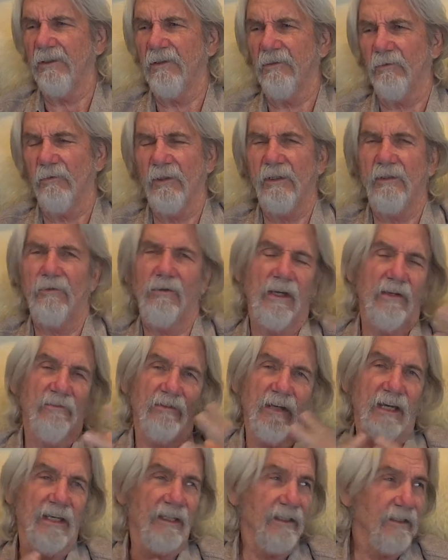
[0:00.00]
know, we don't have
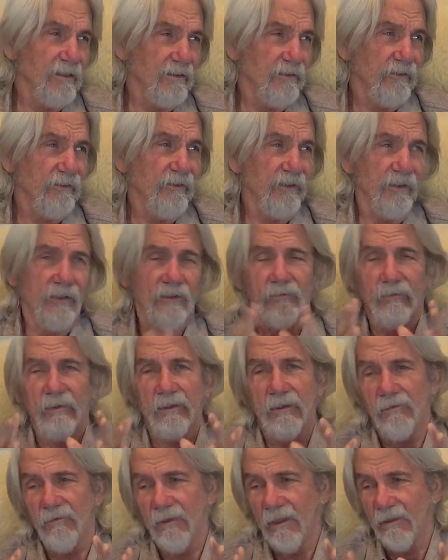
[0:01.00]
idols, you know, we
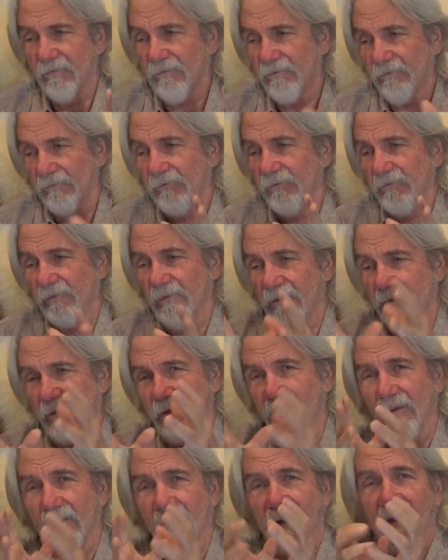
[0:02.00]
don't have
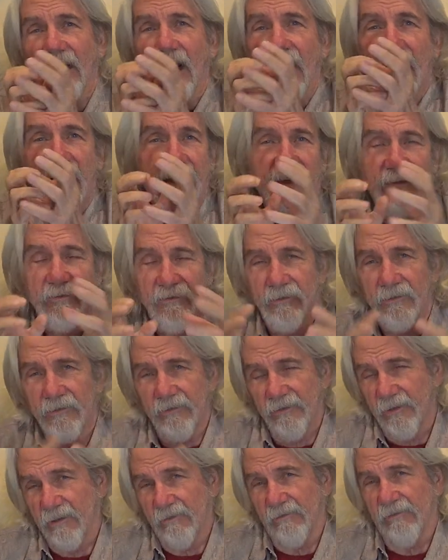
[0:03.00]
little gods and
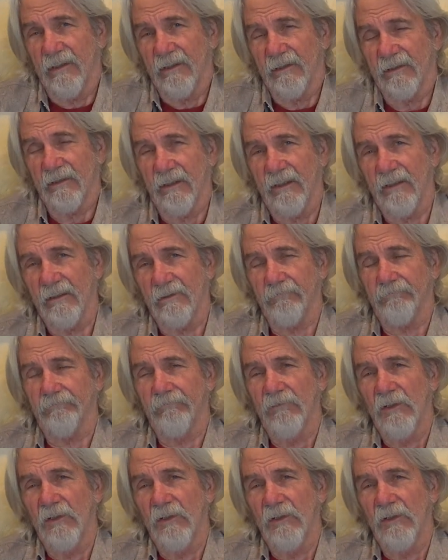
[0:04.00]
stuff like that.